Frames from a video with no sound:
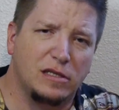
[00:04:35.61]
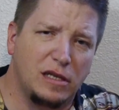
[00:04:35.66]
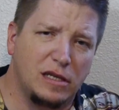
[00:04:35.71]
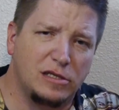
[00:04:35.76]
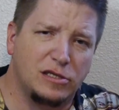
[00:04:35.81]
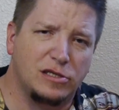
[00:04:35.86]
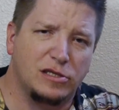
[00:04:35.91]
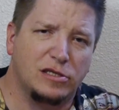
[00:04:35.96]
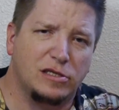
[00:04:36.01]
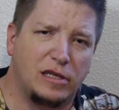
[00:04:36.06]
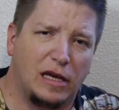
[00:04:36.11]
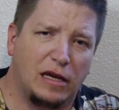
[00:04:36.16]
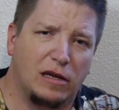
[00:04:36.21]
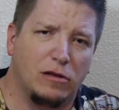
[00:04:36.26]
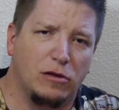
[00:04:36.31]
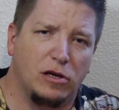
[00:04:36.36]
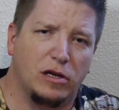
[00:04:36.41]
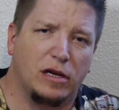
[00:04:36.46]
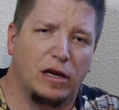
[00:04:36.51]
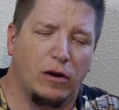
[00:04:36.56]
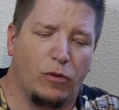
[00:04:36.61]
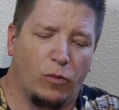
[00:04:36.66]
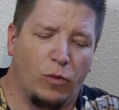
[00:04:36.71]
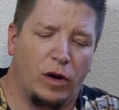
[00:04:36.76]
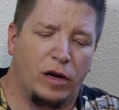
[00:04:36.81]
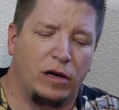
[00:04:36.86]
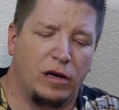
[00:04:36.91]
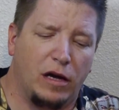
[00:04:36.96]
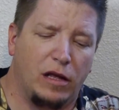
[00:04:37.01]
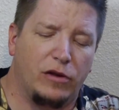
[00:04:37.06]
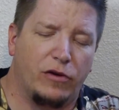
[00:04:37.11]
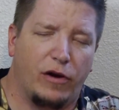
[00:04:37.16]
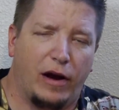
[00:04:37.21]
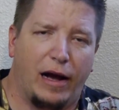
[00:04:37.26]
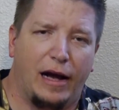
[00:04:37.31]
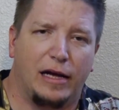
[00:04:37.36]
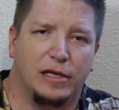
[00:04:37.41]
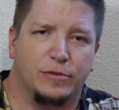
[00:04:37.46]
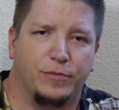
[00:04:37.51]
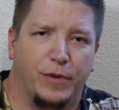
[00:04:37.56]
Let's take a look at one other
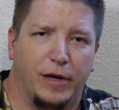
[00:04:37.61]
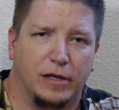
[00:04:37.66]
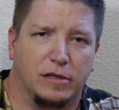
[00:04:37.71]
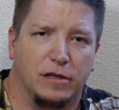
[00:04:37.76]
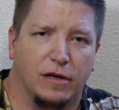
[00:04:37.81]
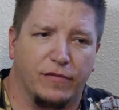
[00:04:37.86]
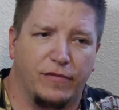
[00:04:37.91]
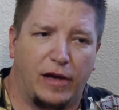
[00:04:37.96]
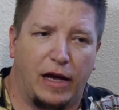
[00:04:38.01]
aspect of